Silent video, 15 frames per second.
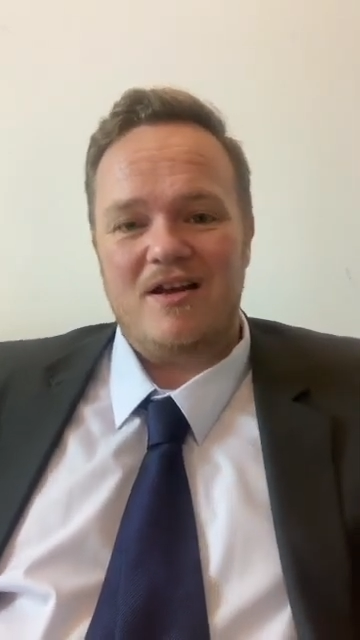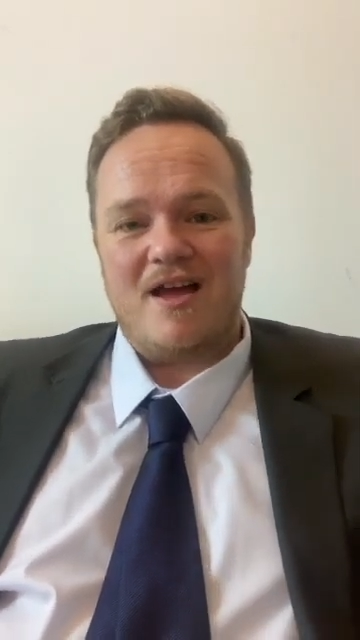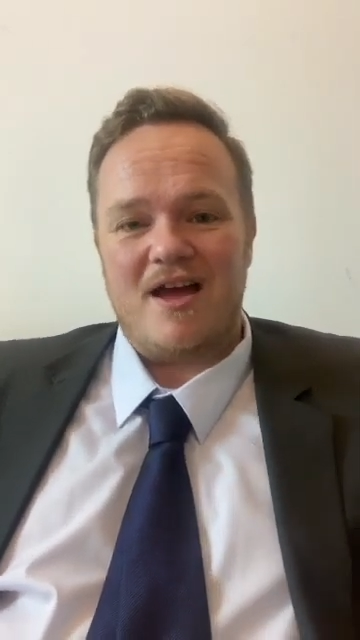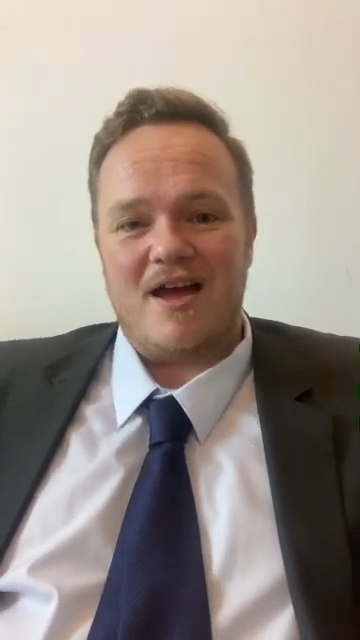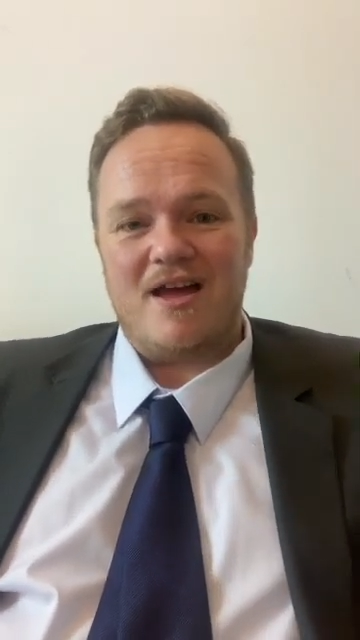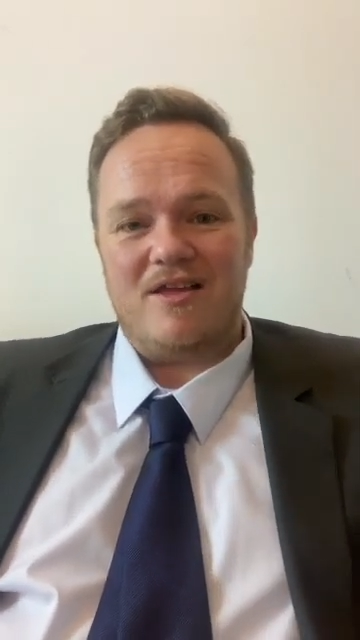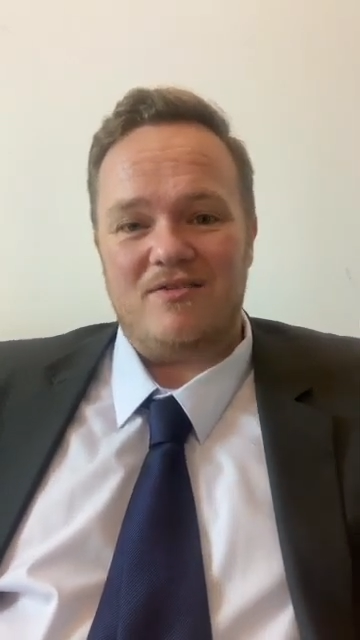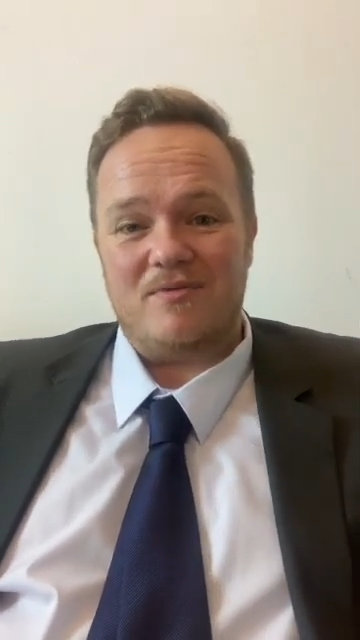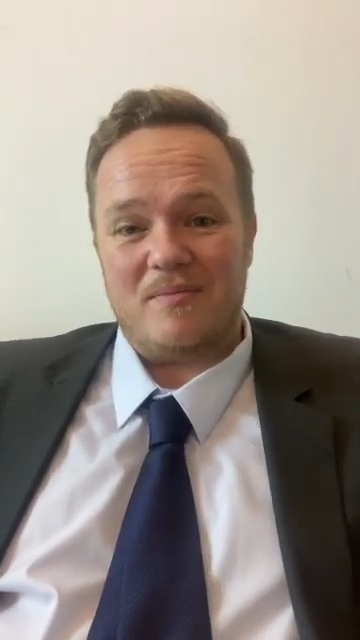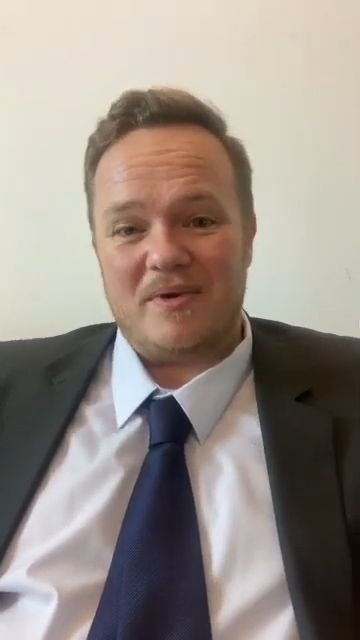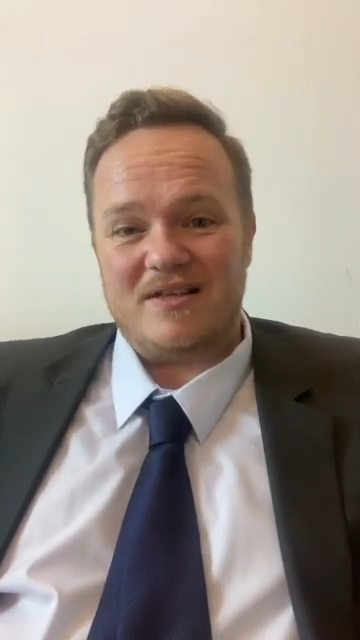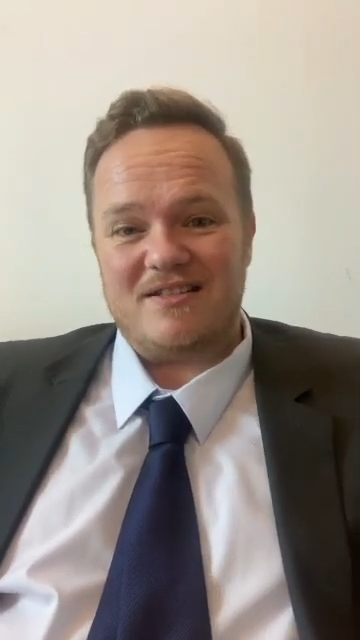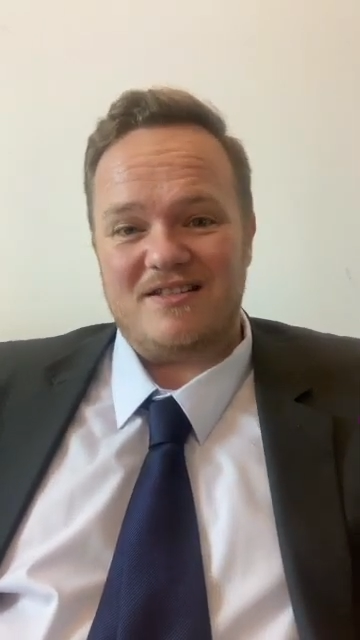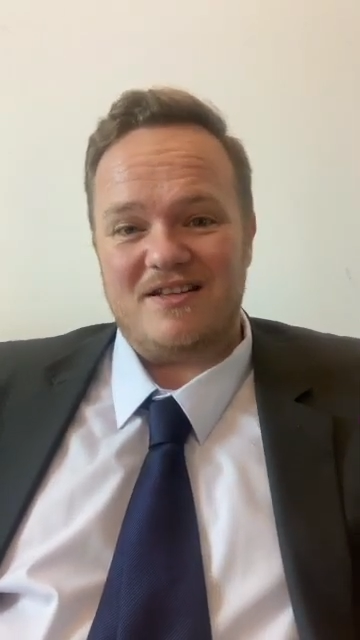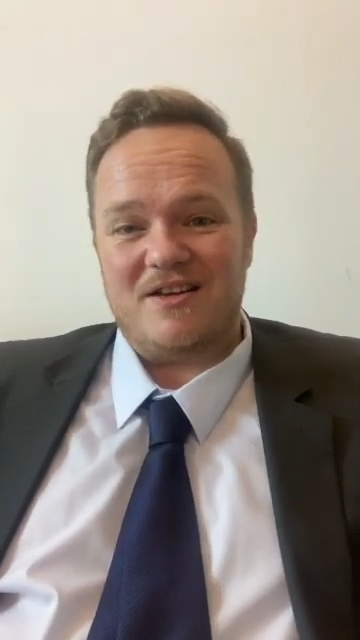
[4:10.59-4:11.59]
the
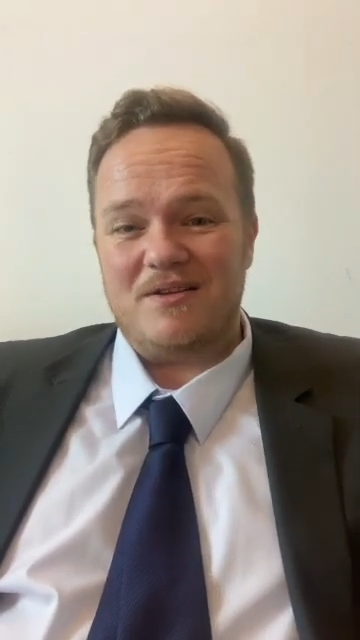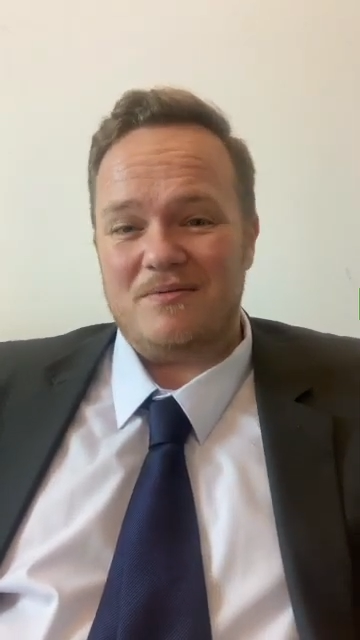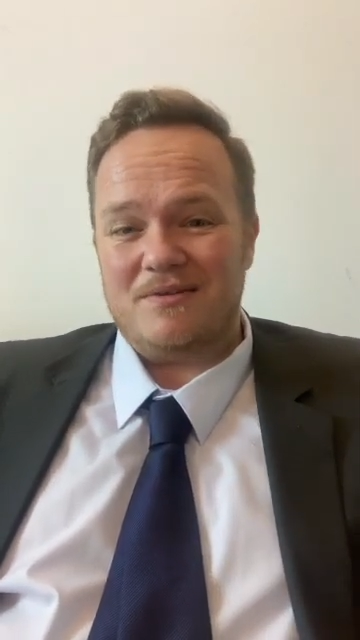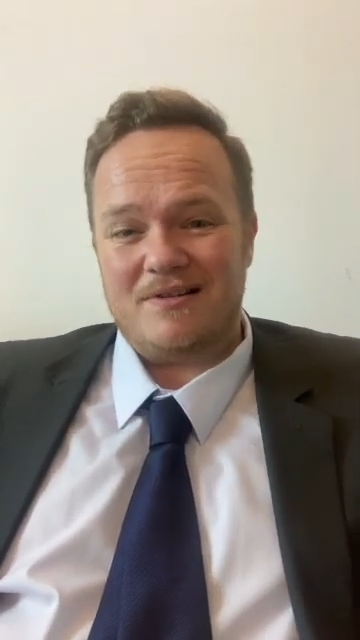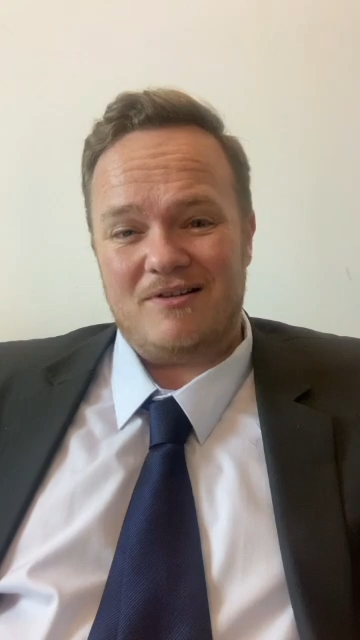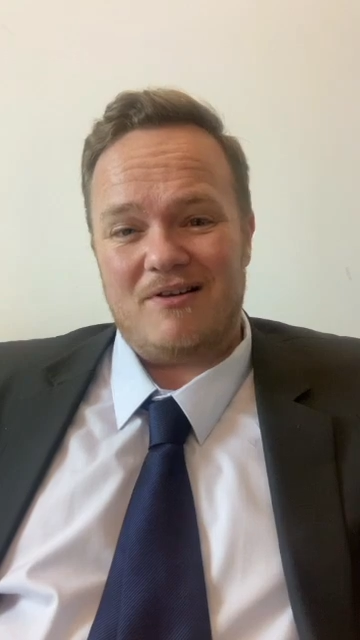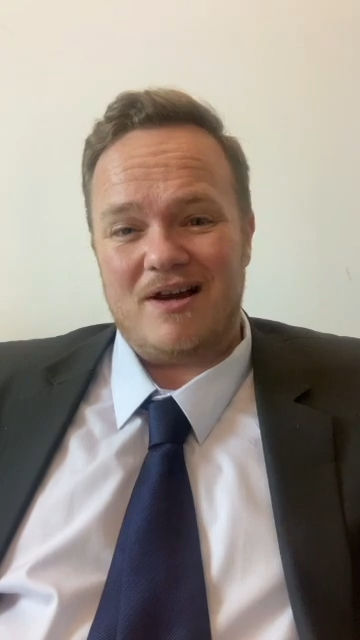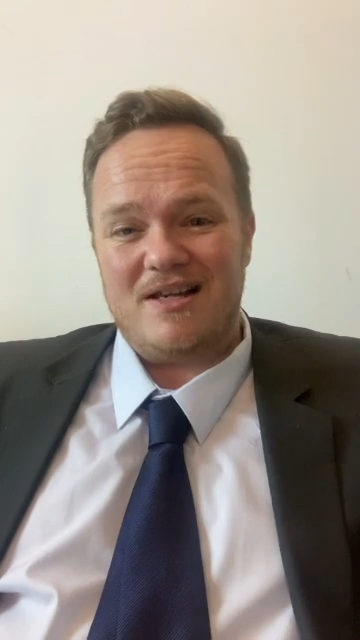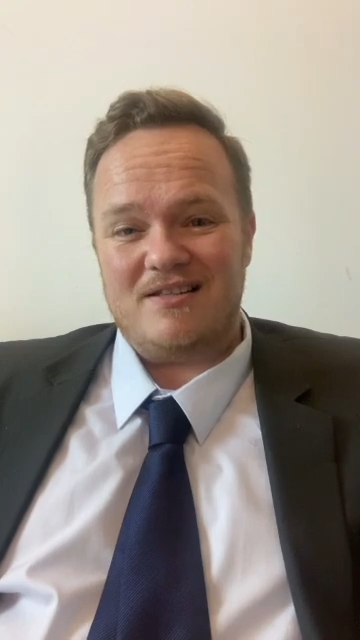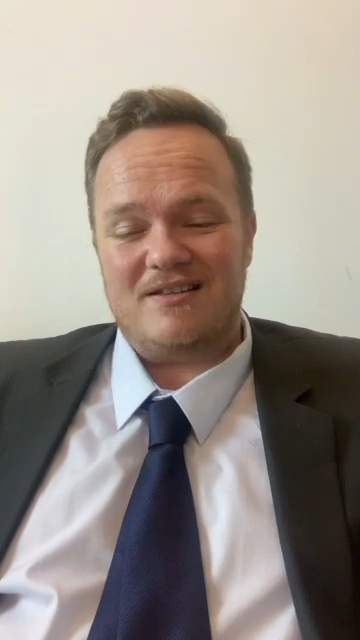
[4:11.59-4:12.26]
Robusto, that was a great